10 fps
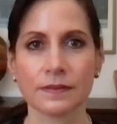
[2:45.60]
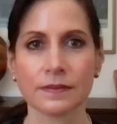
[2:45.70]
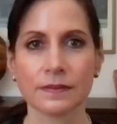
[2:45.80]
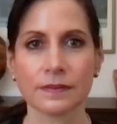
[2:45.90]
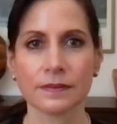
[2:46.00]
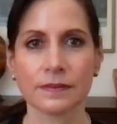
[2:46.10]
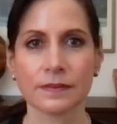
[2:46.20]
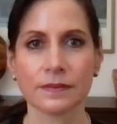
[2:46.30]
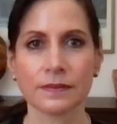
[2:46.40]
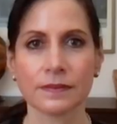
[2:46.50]

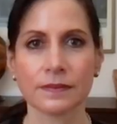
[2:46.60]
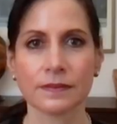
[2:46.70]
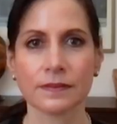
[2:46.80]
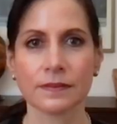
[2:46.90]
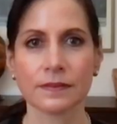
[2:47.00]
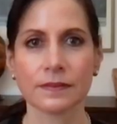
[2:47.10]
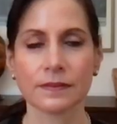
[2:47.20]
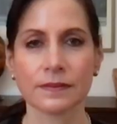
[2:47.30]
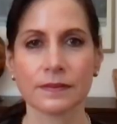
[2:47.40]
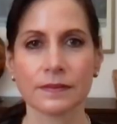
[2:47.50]

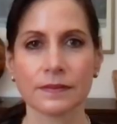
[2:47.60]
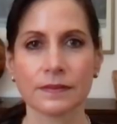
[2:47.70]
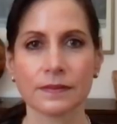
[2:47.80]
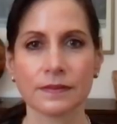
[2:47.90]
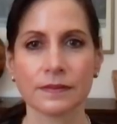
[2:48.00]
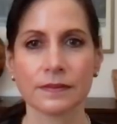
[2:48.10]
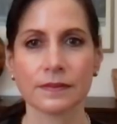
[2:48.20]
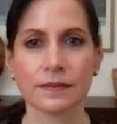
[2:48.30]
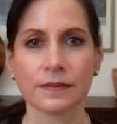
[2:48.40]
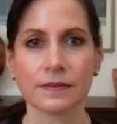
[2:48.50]

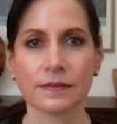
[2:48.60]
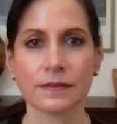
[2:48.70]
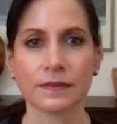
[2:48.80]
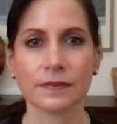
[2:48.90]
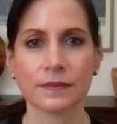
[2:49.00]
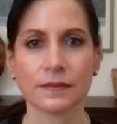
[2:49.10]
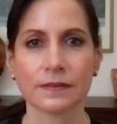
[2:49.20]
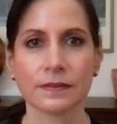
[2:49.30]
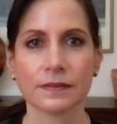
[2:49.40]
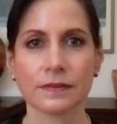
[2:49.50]

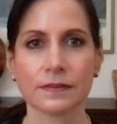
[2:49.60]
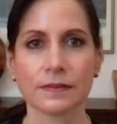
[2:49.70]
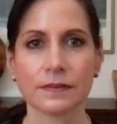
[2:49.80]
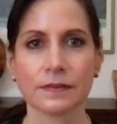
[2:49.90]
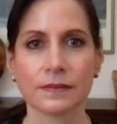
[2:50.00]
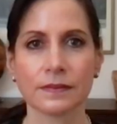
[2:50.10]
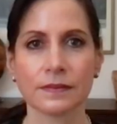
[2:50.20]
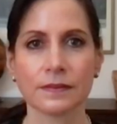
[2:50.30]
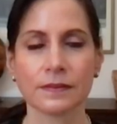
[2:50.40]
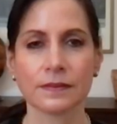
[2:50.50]

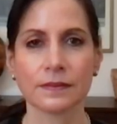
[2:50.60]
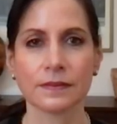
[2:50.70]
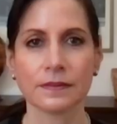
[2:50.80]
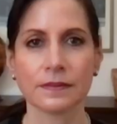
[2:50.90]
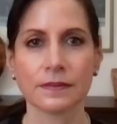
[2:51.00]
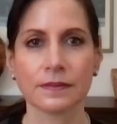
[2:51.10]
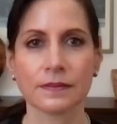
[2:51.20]
[no speech]